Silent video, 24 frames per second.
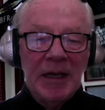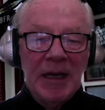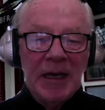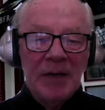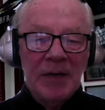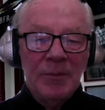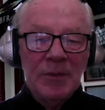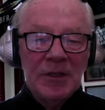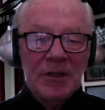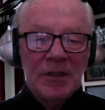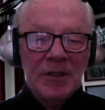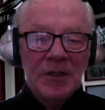
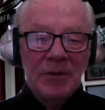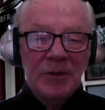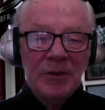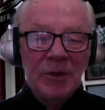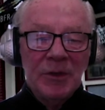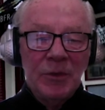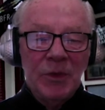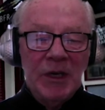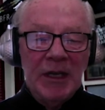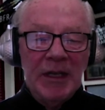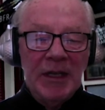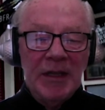Adam, is there
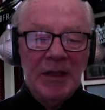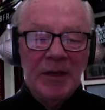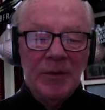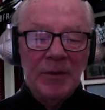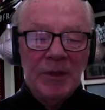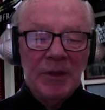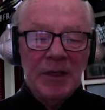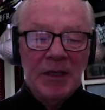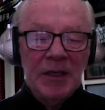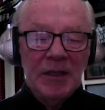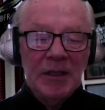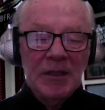a way that
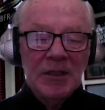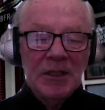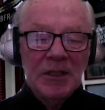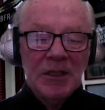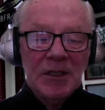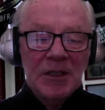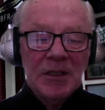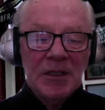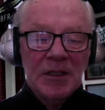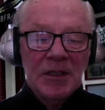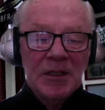we can just